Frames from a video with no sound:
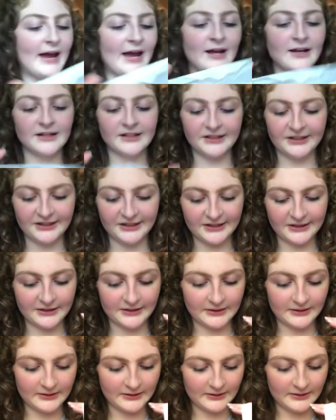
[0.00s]
Maxx,
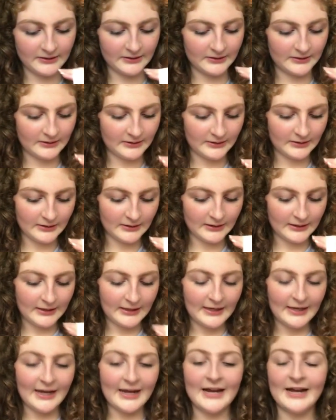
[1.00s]

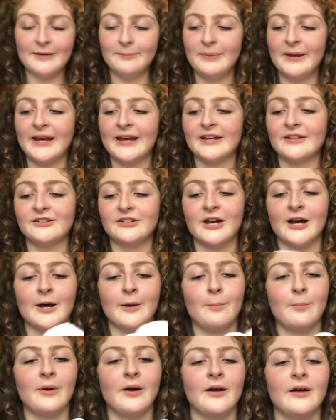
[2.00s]
had picked
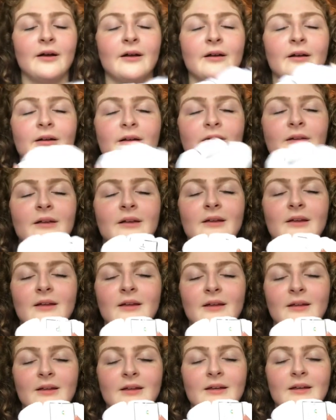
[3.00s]
up,
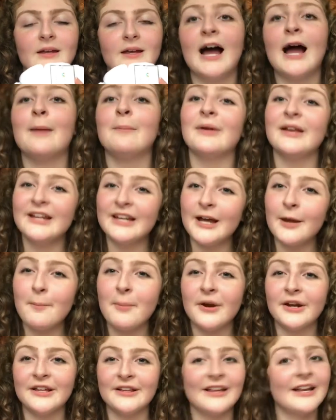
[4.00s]
I'm planning on
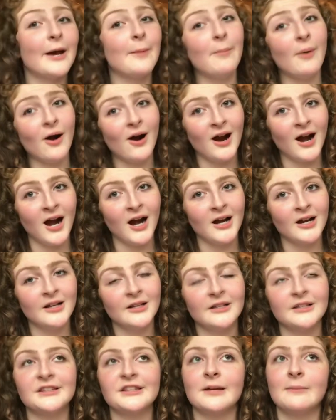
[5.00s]
putting like a bar
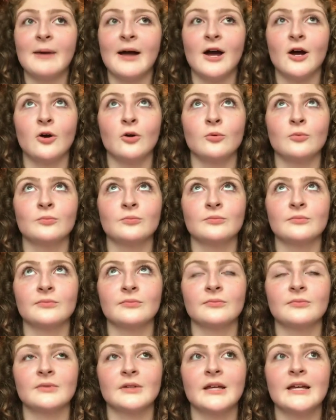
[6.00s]
somehow
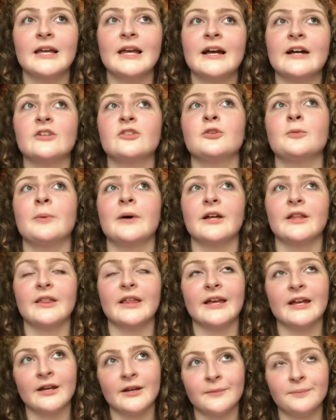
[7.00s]
to put
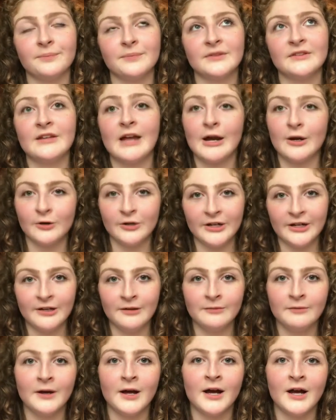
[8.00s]
like
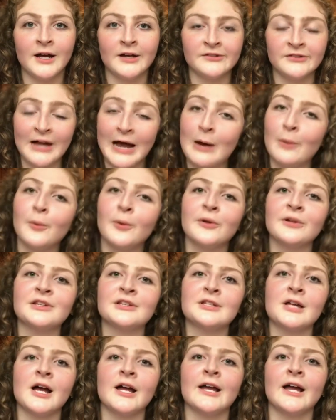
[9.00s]
decorative uh,
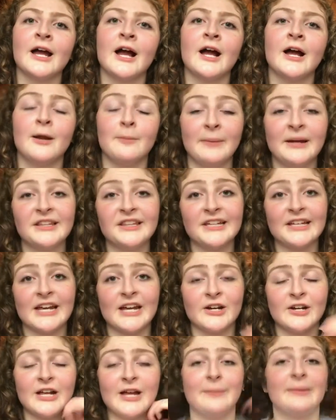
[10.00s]
towels on my sink
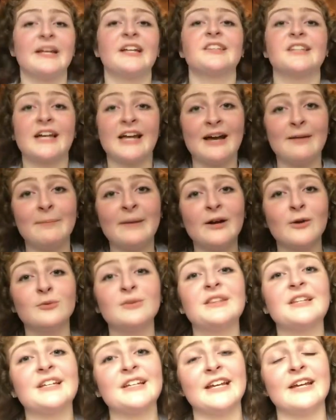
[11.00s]
area because I have my
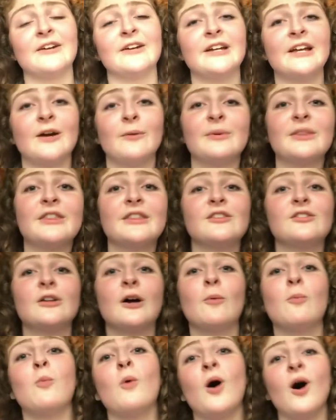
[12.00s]
own sink area with
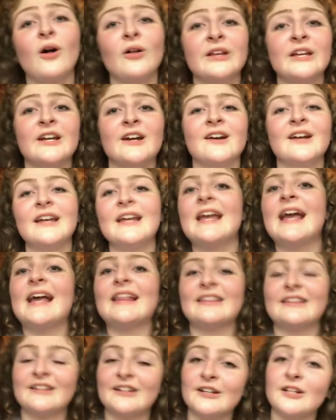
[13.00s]
a wall here
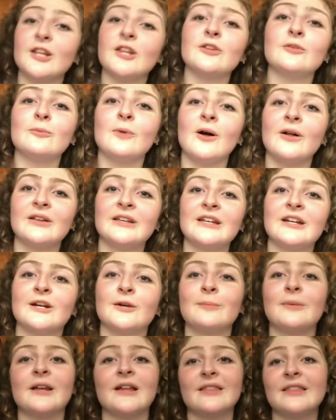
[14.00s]
and then another wall
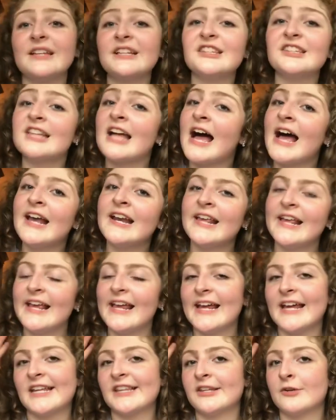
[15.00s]
here but on this side
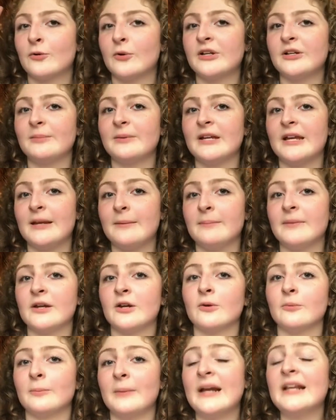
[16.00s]
it's going to be a
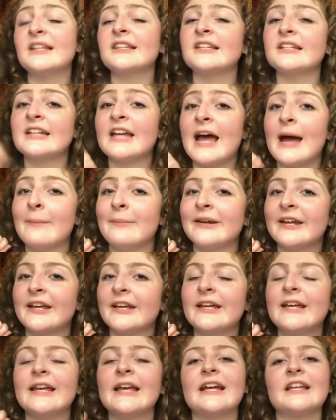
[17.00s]
mirror medicine
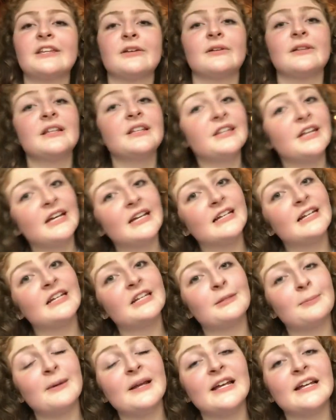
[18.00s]
cabinet so on this side
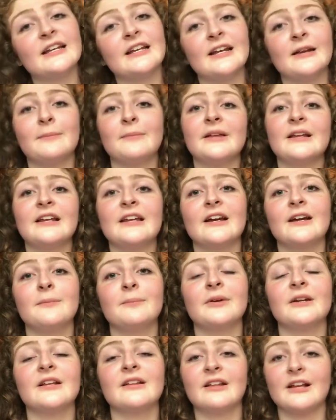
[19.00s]
it's plain and I'm planning on
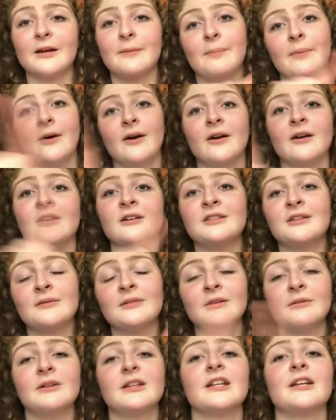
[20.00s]
putting like a bar or
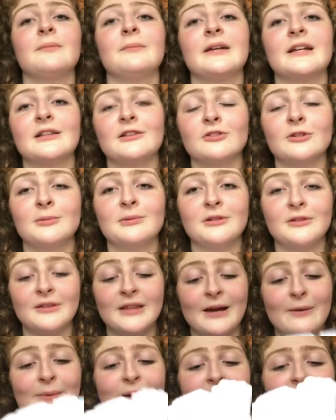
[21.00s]
something with command strips so
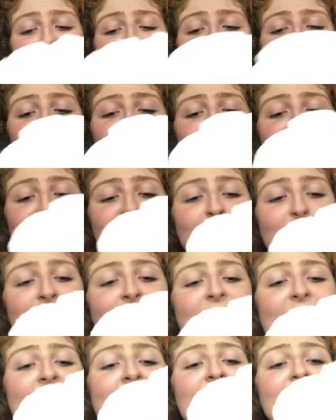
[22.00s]
that way I could put up
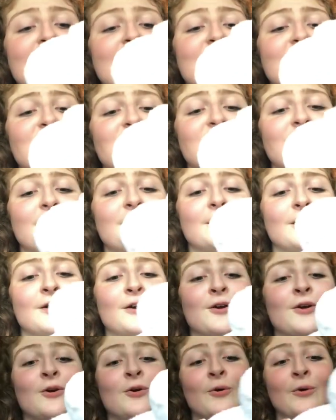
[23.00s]
these
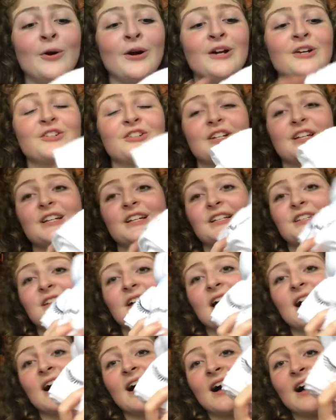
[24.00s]
gorgeous
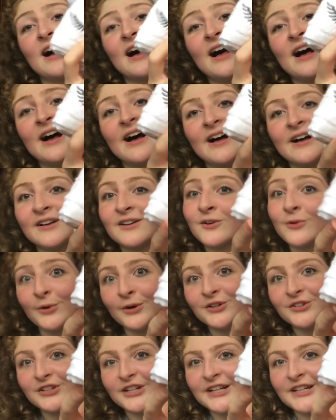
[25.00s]
ha ha ha
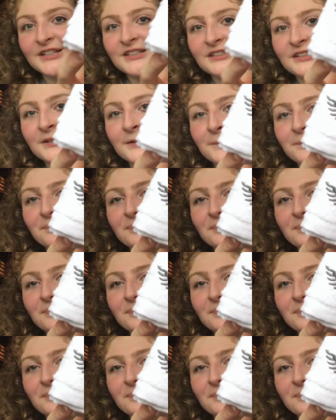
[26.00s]
gorgeous